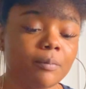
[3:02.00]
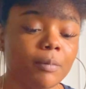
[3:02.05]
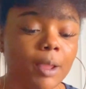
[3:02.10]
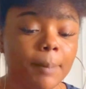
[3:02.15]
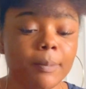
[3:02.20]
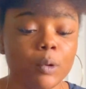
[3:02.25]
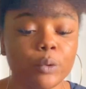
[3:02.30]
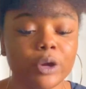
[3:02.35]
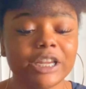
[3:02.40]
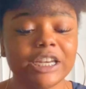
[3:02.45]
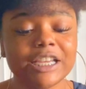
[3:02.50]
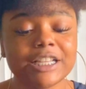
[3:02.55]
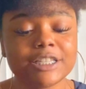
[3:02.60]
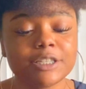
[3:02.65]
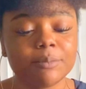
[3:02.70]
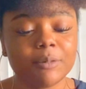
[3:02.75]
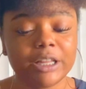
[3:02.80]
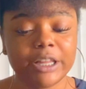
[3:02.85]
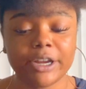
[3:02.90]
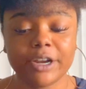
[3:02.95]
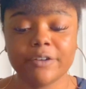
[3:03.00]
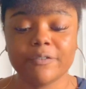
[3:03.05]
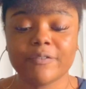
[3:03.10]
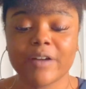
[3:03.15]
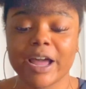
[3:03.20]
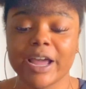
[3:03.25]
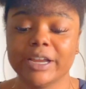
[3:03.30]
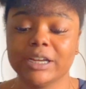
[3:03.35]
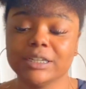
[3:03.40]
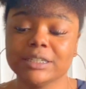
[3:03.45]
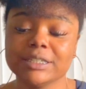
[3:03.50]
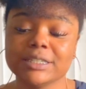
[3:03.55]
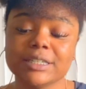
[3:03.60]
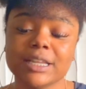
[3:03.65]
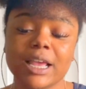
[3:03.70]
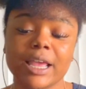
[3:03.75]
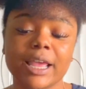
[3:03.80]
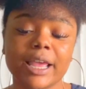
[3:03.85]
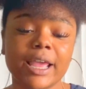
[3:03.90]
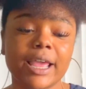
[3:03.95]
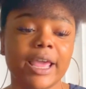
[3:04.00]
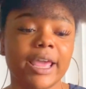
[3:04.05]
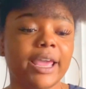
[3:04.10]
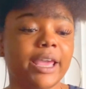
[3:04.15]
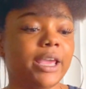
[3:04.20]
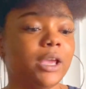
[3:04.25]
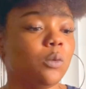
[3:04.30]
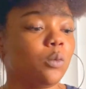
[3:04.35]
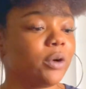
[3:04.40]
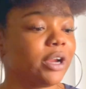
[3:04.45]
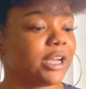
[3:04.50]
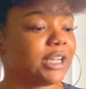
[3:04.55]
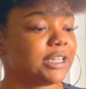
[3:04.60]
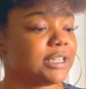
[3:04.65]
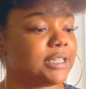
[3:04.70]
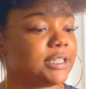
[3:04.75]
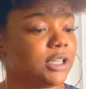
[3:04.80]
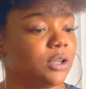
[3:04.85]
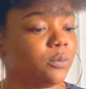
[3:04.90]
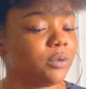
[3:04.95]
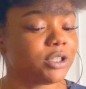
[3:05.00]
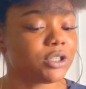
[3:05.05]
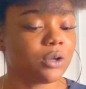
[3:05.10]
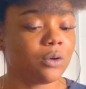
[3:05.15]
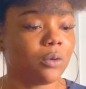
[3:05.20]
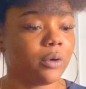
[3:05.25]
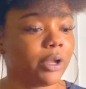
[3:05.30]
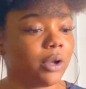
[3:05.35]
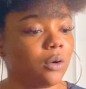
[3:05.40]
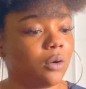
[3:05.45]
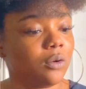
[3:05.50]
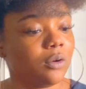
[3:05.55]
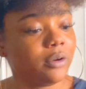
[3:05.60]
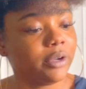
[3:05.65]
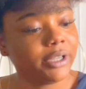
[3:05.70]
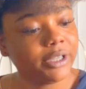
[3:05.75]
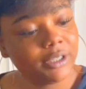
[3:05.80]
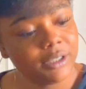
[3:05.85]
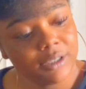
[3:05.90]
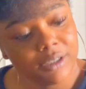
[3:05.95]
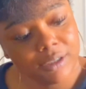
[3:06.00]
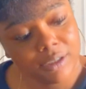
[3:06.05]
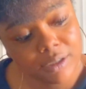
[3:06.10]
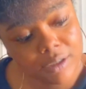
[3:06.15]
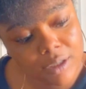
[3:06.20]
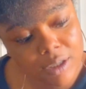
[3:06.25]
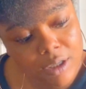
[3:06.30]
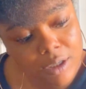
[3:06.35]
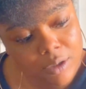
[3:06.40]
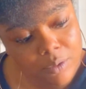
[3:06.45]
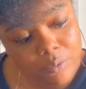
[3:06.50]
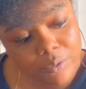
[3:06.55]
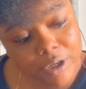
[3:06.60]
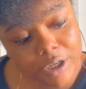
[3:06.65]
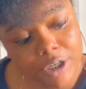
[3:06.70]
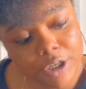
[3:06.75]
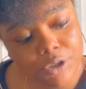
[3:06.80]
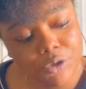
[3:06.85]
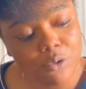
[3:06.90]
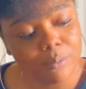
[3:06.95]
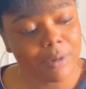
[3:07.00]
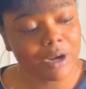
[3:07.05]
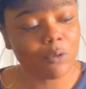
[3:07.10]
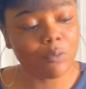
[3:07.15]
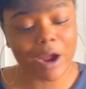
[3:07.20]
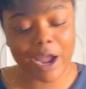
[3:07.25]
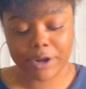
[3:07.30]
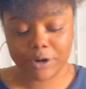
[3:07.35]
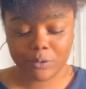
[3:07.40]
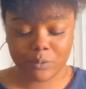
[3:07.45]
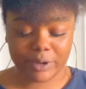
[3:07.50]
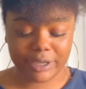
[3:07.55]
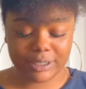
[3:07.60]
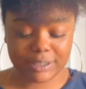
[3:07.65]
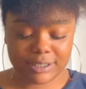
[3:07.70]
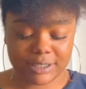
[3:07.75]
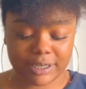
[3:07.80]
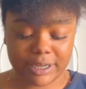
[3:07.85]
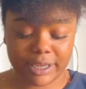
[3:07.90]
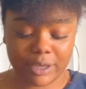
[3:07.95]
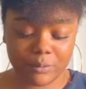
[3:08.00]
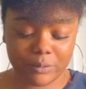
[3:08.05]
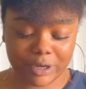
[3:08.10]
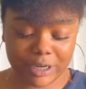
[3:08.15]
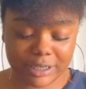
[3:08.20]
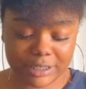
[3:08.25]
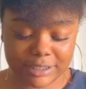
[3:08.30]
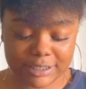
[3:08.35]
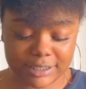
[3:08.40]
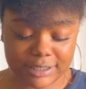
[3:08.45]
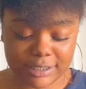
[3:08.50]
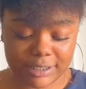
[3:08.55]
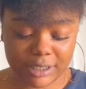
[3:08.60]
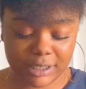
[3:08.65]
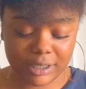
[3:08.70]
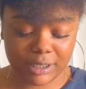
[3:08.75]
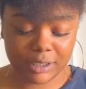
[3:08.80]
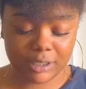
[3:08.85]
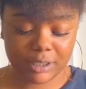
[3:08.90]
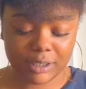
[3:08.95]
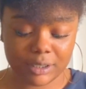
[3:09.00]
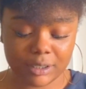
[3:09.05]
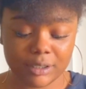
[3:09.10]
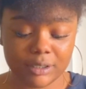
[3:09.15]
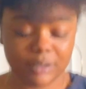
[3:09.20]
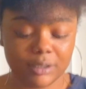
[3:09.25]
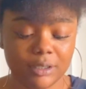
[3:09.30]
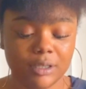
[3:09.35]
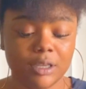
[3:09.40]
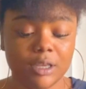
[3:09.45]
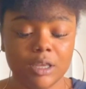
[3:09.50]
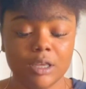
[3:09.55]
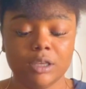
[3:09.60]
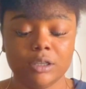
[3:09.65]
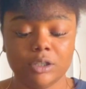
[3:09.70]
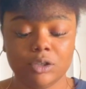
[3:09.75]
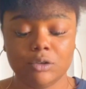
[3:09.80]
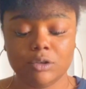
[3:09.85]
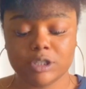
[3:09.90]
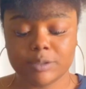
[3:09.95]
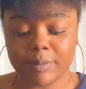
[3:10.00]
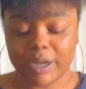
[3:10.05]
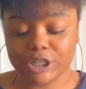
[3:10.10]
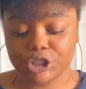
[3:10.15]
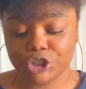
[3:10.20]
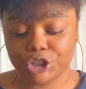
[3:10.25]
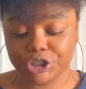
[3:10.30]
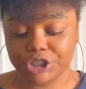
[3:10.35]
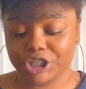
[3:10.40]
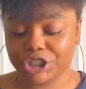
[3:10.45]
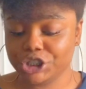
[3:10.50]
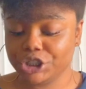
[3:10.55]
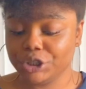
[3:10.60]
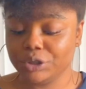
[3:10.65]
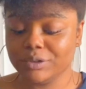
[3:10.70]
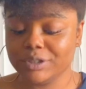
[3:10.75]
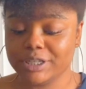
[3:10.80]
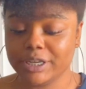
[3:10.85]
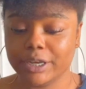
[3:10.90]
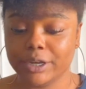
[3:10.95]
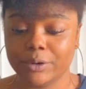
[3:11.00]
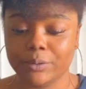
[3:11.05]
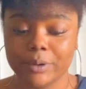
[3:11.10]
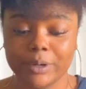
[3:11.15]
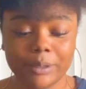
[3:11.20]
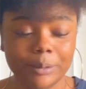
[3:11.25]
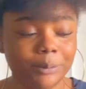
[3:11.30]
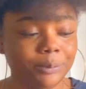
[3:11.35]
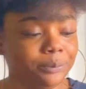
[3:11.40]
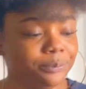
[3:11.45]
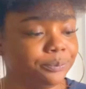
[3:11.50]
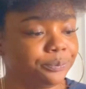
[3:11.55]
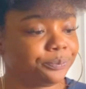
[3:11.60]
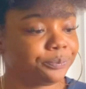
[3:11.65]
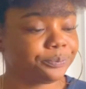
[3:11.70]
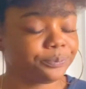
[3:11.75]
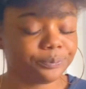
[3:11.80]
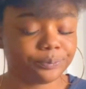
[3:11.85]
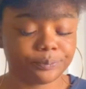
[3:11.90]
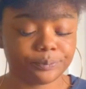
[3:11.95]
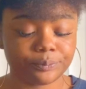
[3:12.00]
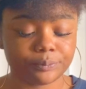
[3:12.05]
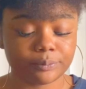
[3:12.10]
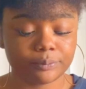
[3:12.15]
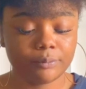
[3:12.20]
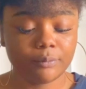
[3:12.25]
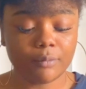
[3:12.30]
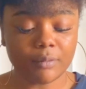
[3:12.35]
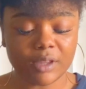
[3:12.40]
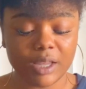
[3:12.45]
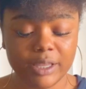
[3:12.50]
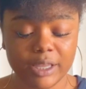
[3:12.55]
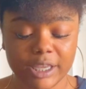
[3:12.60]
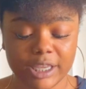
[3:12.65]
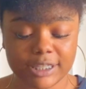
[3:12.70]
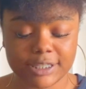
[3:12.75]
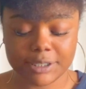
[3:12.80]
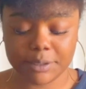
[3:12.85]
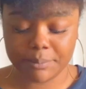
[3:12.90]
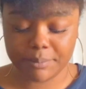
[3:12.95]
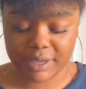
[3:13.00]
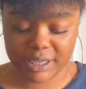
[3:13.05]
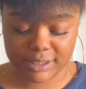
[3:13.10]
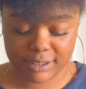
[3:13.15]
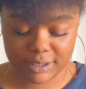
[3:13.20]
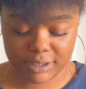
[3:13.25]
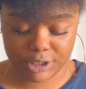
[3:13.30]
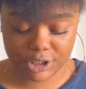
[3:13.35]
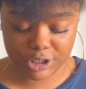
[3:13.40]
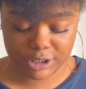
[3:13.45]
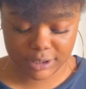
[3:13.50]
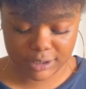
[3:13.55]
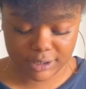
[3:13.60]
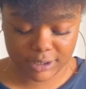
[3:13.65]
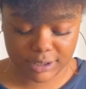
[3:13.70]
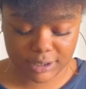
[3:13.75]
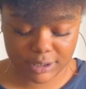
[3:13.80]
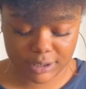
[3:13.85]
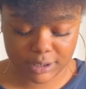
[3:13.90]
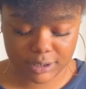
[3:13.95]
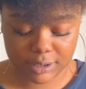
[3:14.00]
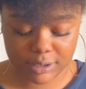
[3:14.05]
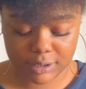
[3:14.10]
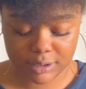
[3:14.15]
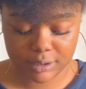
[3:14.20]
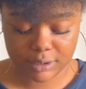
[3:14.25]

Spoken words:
But we're gonna get some clarifiers and we're gonna see what's going on. We're going to do my Rider-Waite today. We're going to see, use my traditional tarot and get some messages.